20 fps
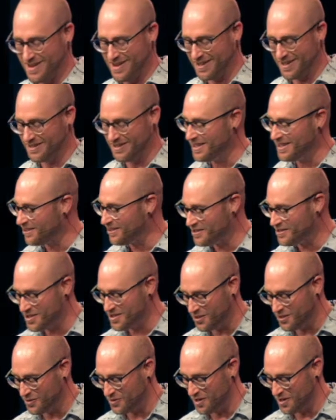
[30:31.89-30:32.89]
To little
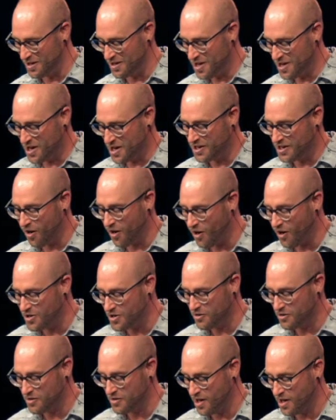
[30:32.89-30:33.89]
children, guard
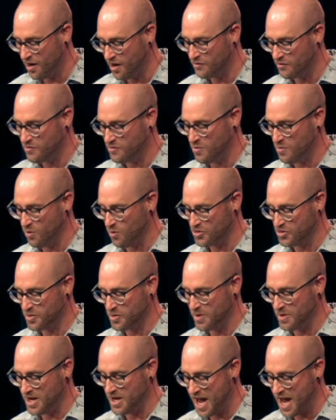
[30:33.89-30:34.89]
yourselves from
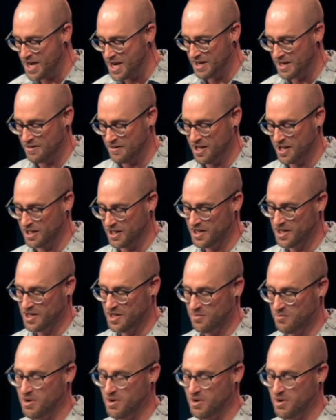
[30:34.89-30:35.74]
worshiping anything